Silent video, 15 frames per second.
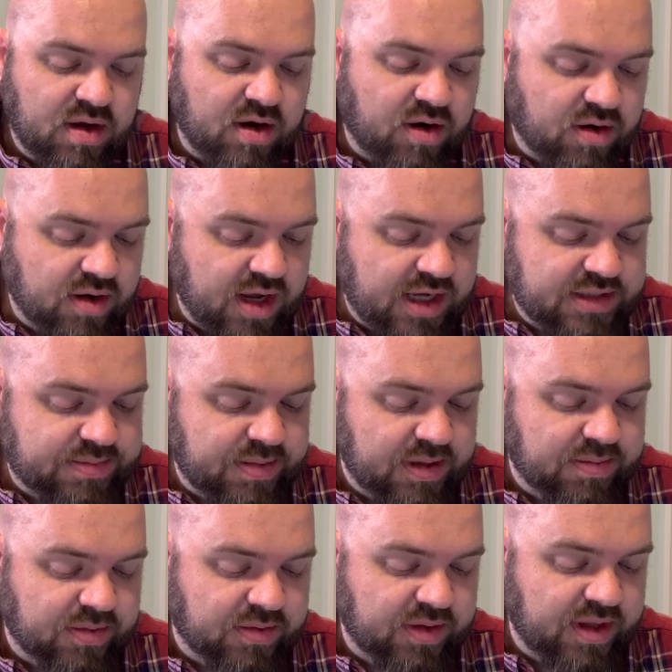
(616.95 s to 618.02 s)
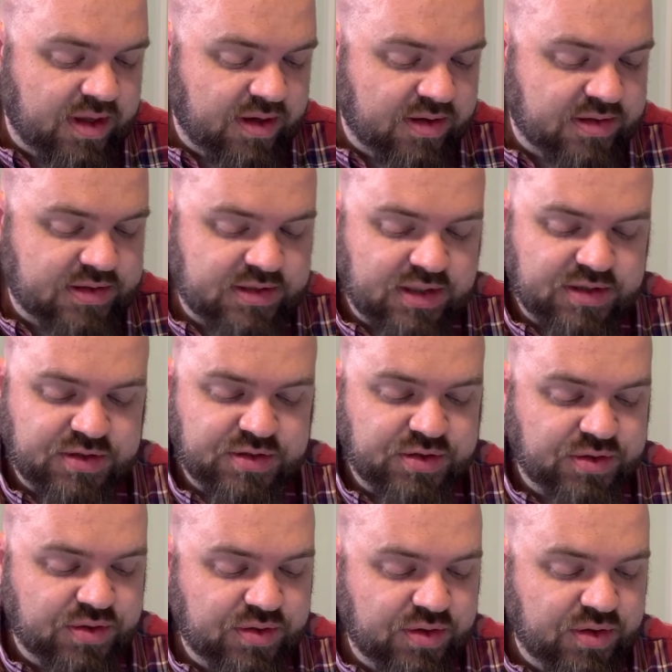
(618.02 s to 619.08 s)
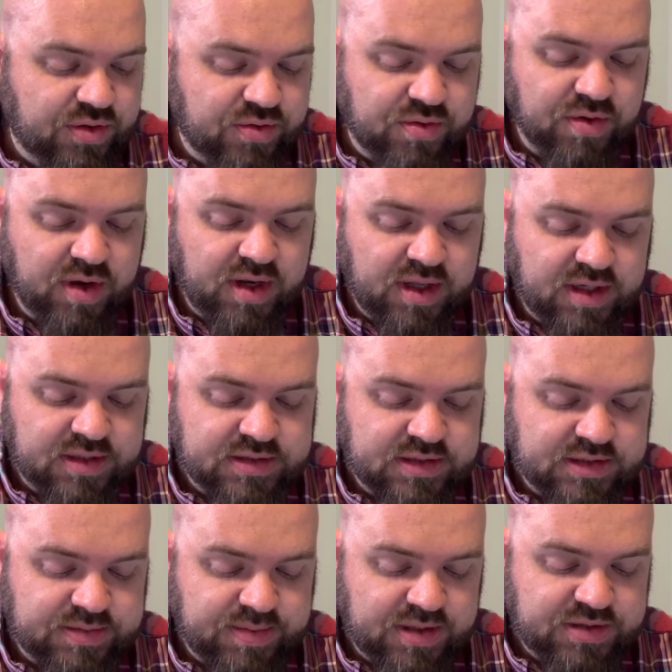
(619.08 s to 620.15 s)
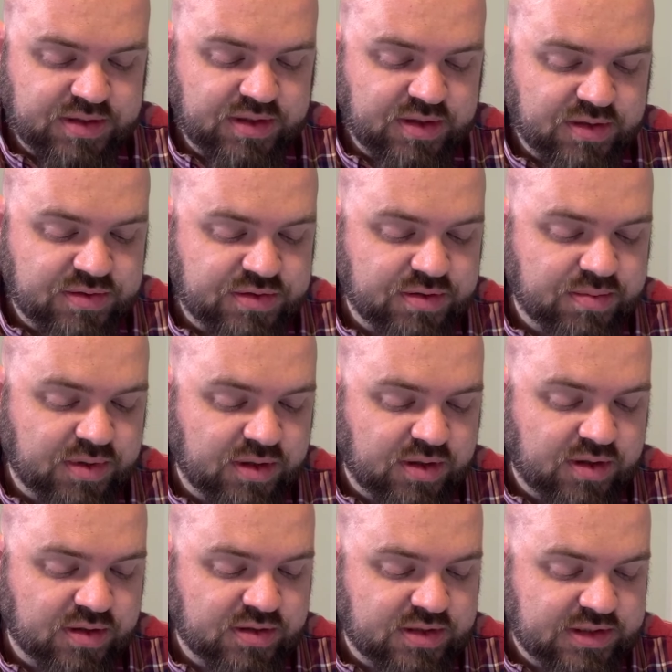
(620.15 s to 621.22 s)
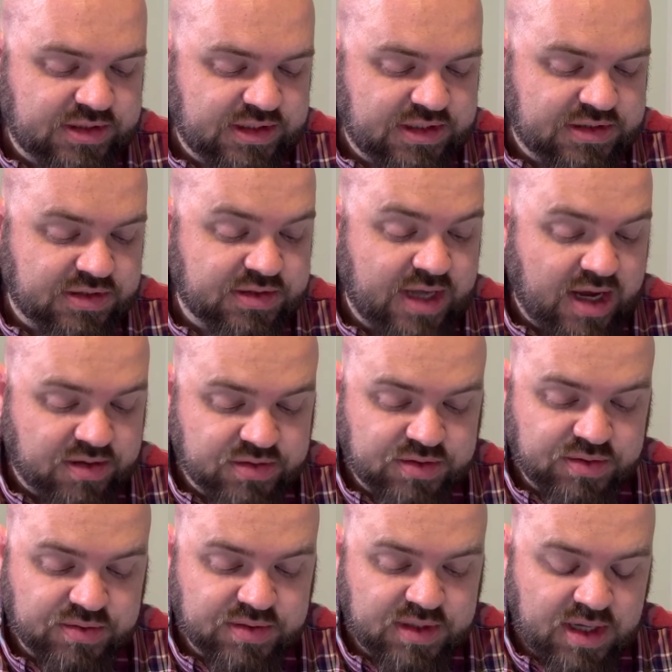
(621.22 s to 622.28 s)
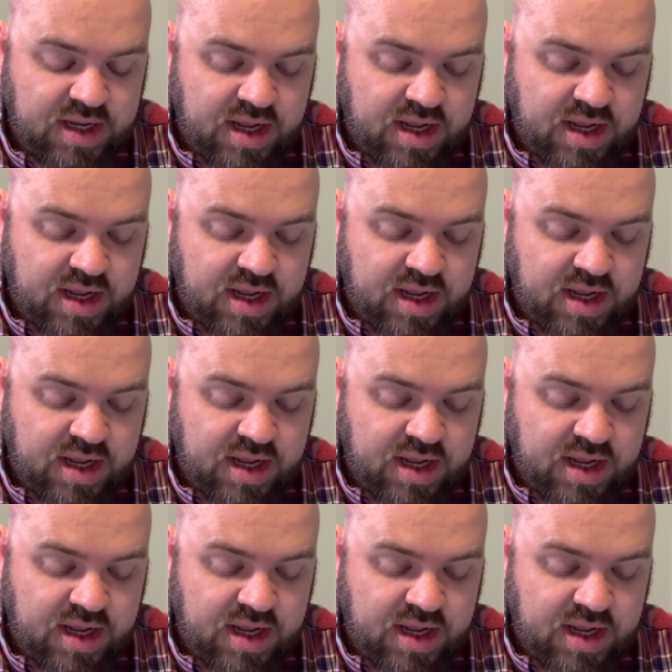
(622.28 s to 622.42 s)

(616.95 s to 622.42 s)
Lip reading: All God's people here send you greetings, especially those who belong to Caesar's household.